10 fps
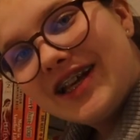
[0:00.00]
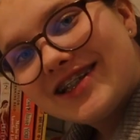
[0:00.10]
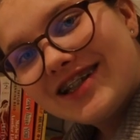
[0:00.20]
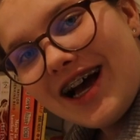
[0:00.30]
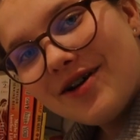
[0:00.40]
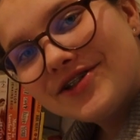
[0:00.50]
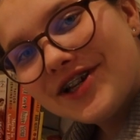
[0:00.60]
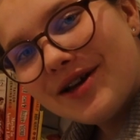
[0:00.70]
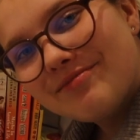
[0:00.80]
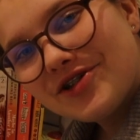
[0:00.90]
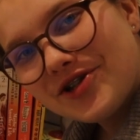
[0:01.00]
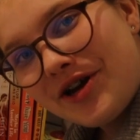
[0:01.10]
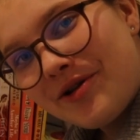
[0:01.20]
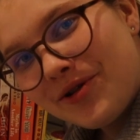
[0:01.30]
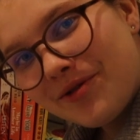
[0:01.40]
It's now time to
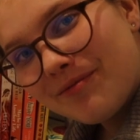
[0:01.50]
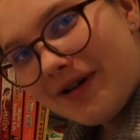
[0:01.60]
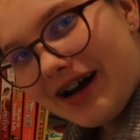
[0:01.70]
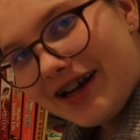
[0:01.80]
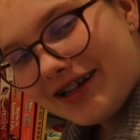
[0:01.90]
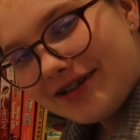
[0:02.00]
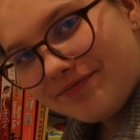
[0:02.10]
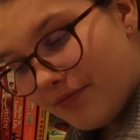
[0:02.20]
show you my